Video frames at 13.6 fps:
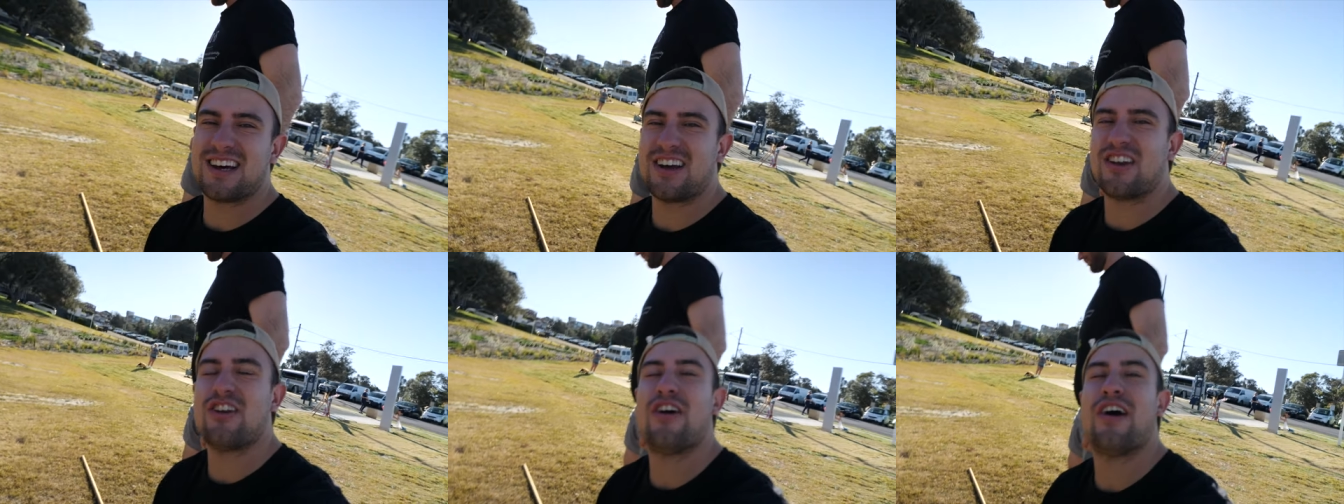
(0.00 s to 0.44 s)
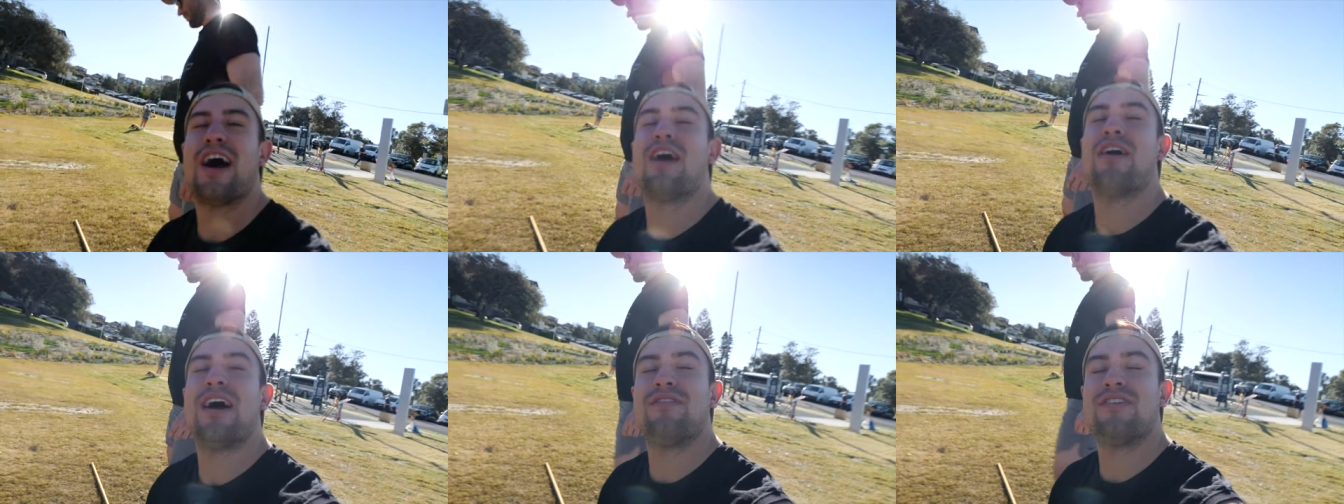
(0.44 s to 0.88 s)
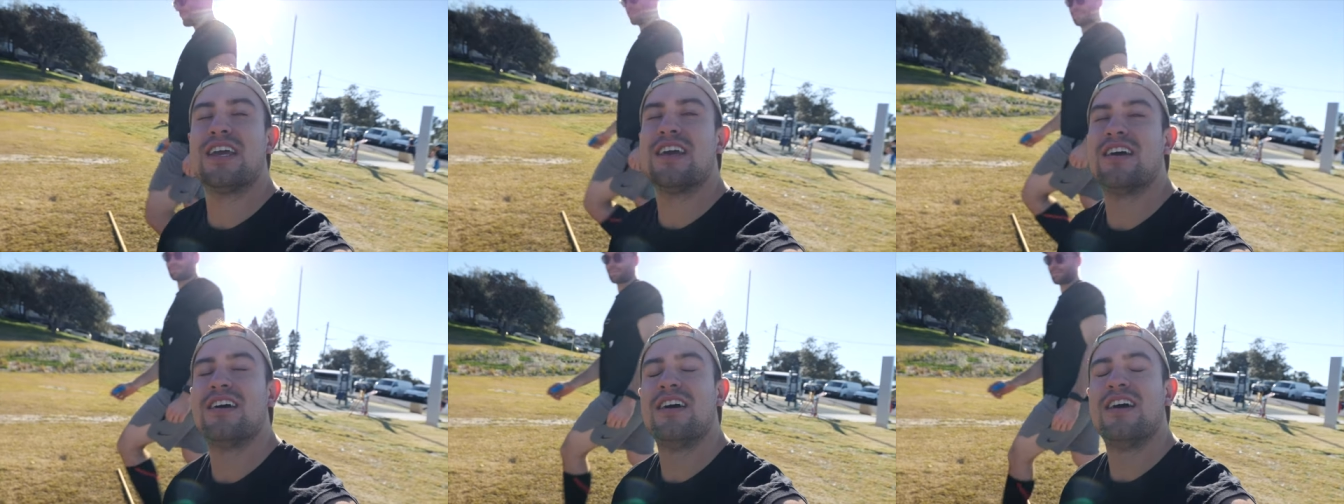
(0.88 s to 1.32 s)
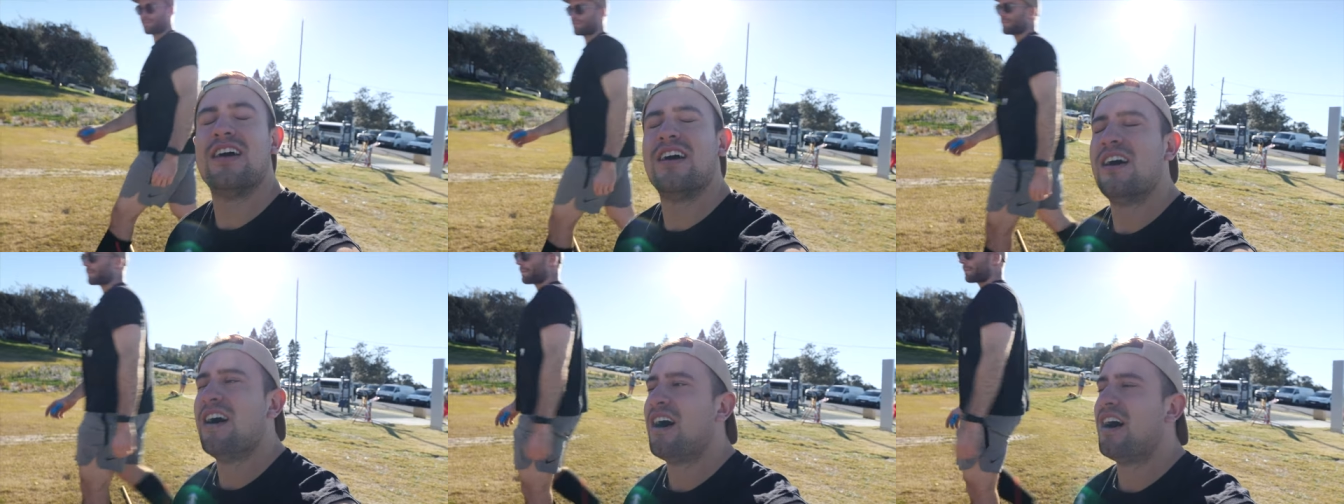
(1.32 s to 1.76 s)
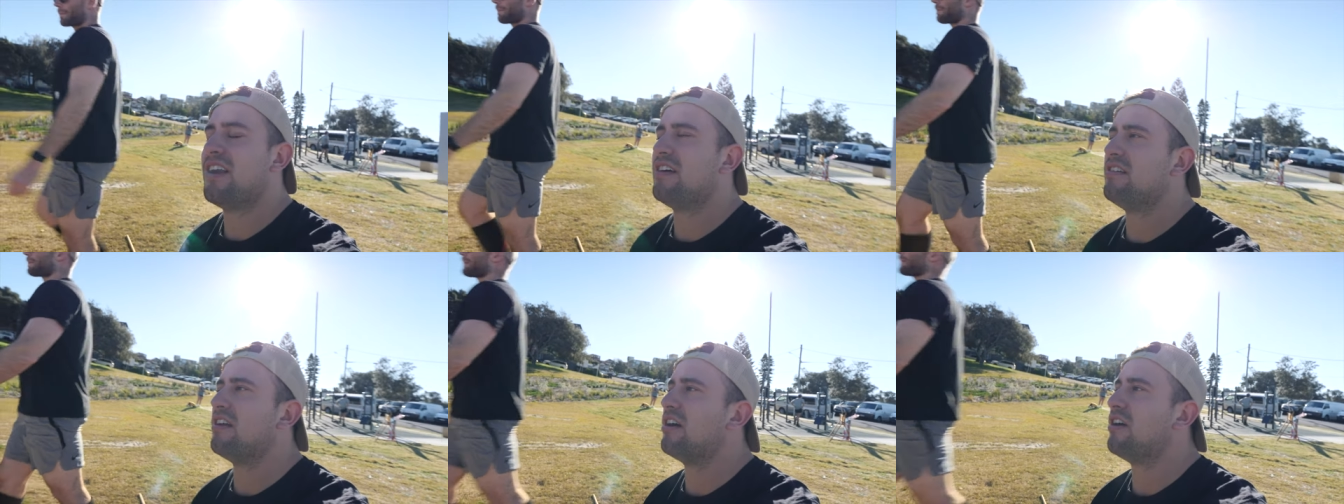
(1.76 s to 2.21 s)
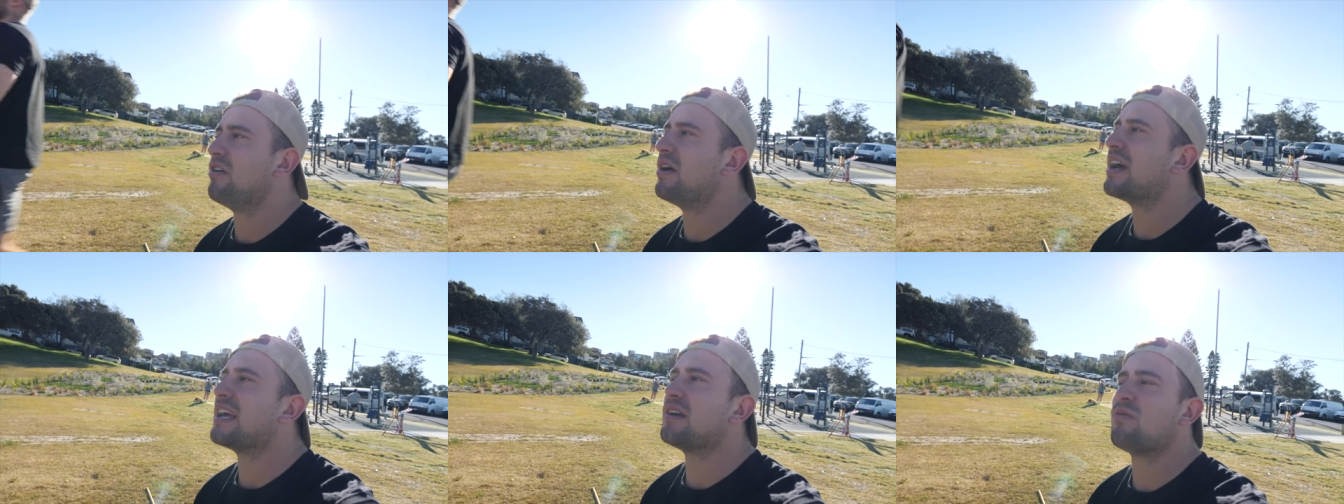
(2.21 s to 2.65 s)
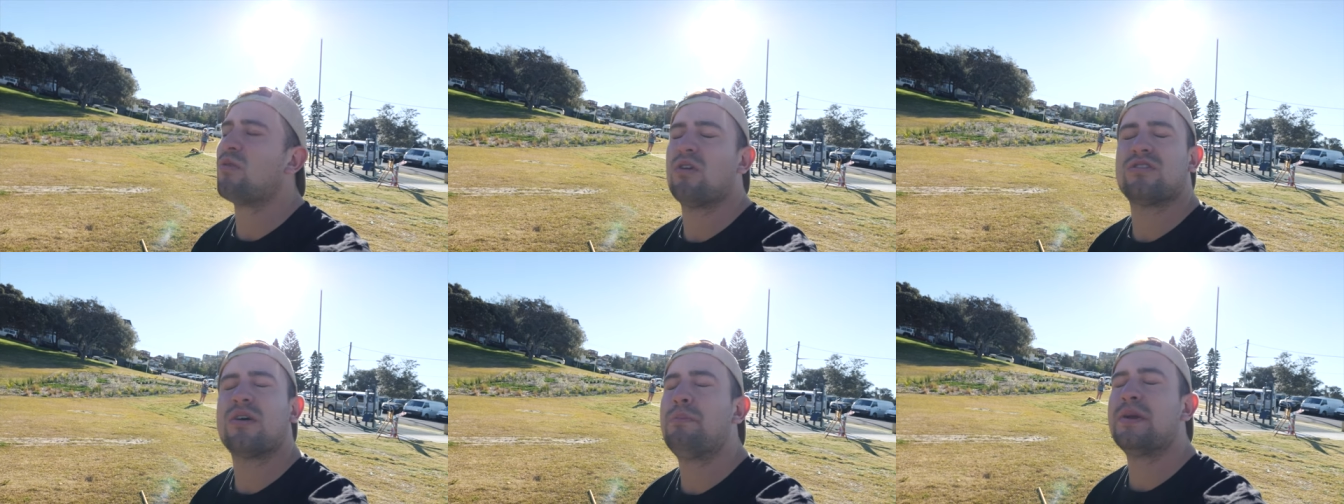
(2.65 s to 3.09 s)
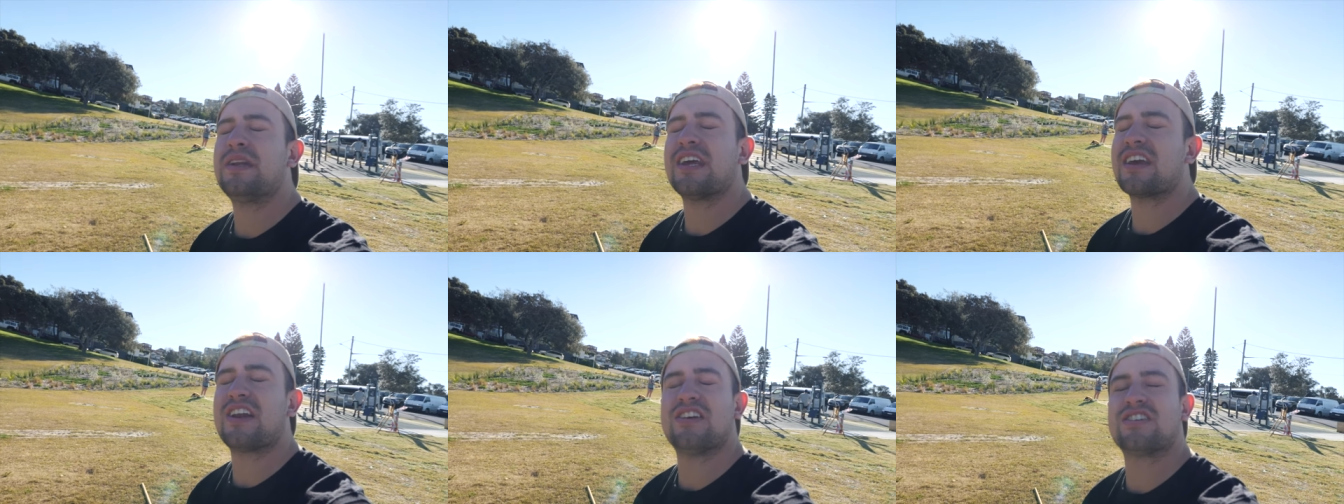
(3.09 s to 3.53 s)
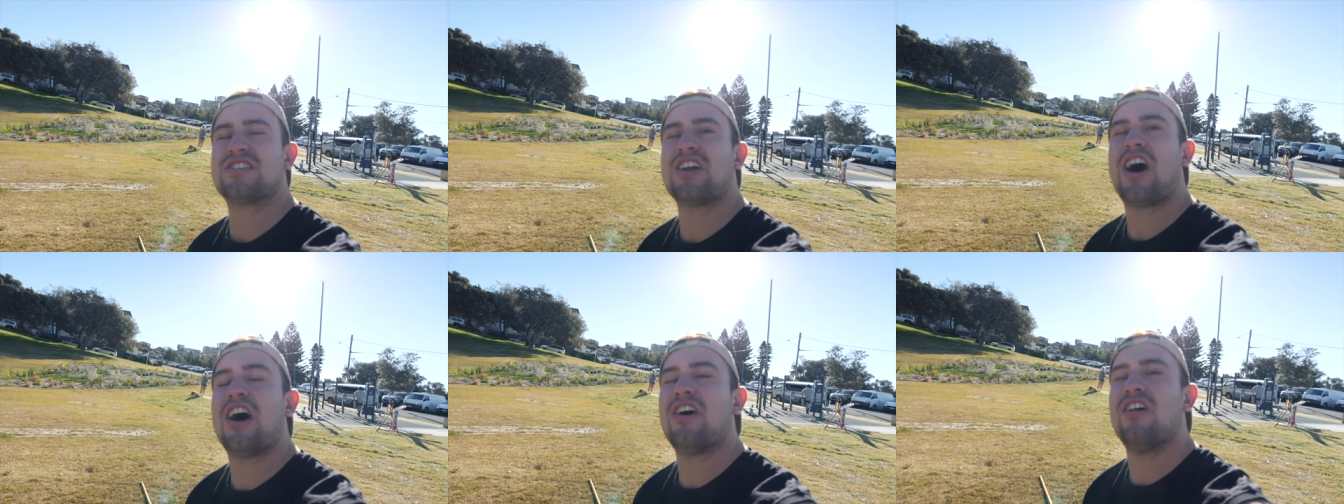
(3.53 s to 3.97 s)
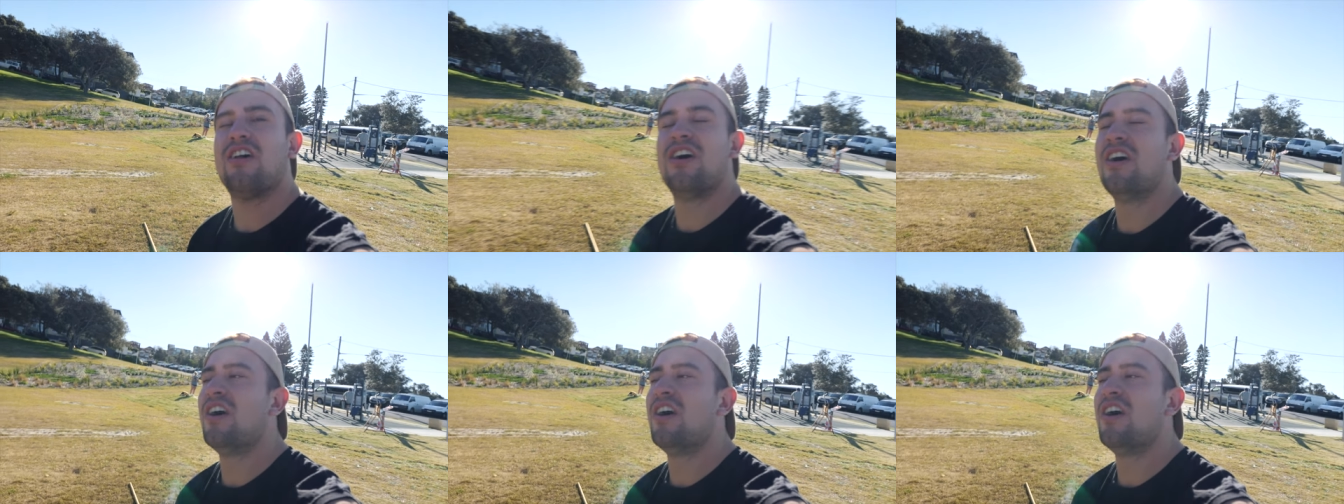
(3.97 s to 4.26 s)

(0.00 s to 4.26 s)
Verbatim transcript: I don't know how heavy, I don't know in what particular style,